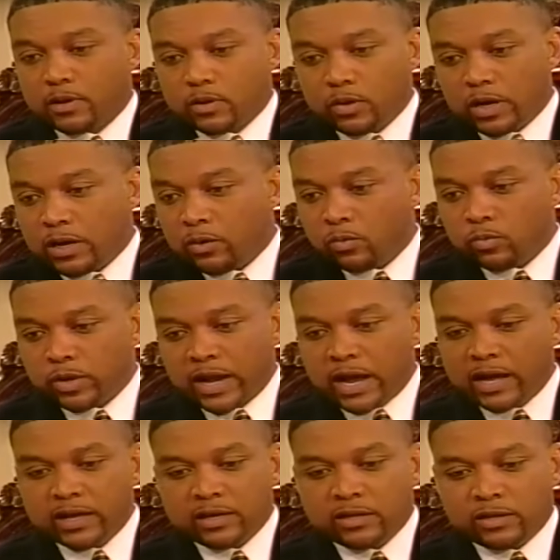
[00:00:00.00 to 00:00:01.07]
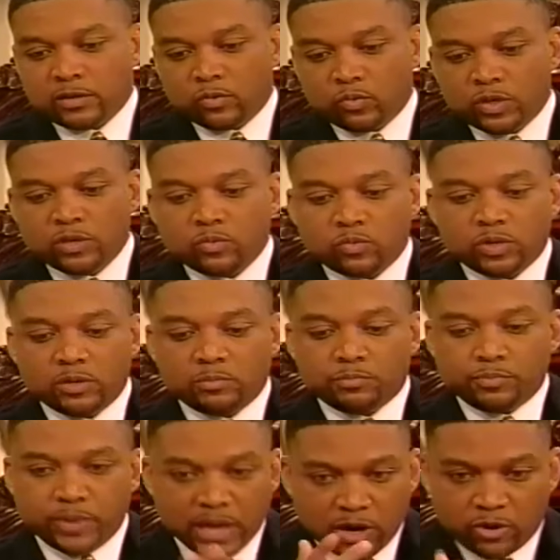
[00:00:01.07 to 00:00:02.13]
When we
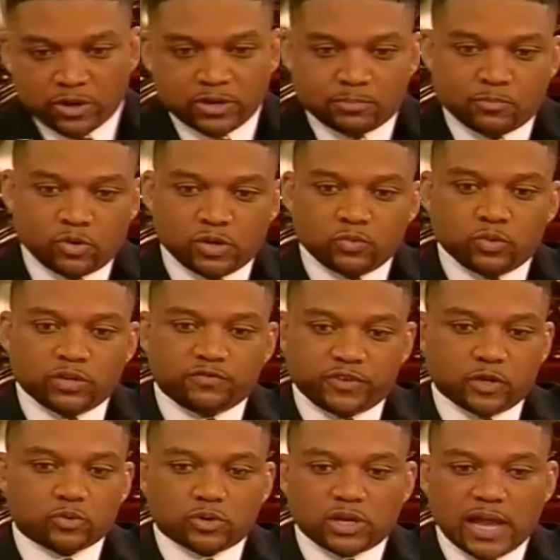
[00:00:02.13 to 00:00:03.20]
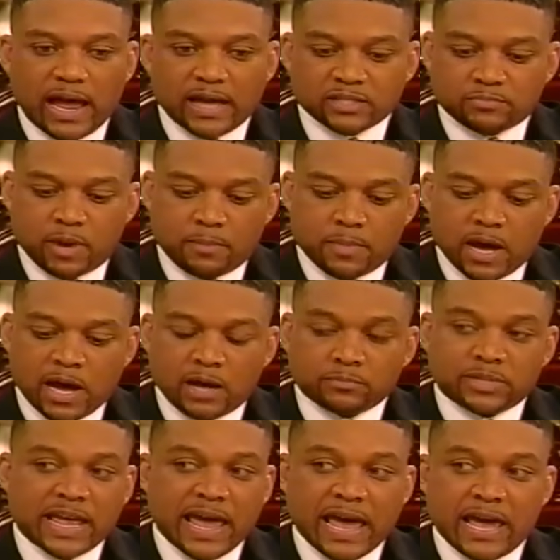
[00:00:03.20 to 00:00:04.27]
funeralized my
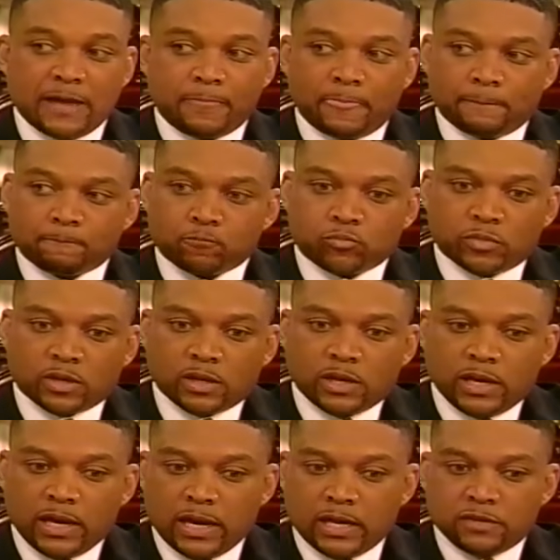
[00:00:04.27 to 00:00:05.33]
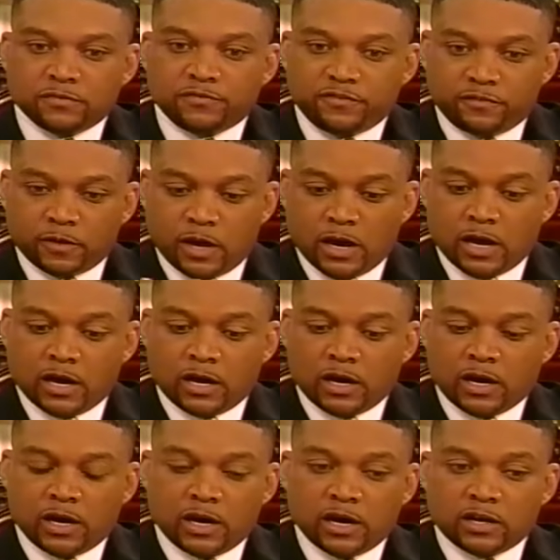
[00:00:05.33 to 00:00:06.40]
mom, dad, and
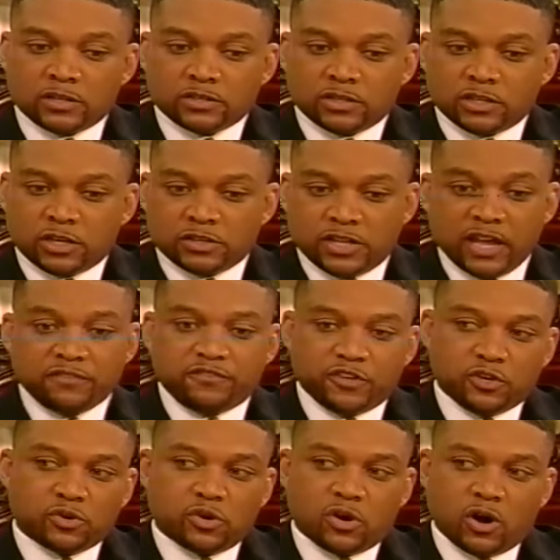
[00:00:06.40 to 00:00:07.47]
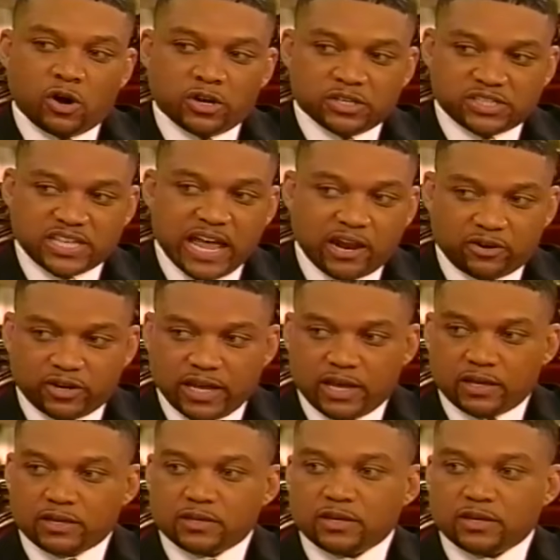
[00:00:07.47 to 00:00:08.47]
nephew on a Saturday.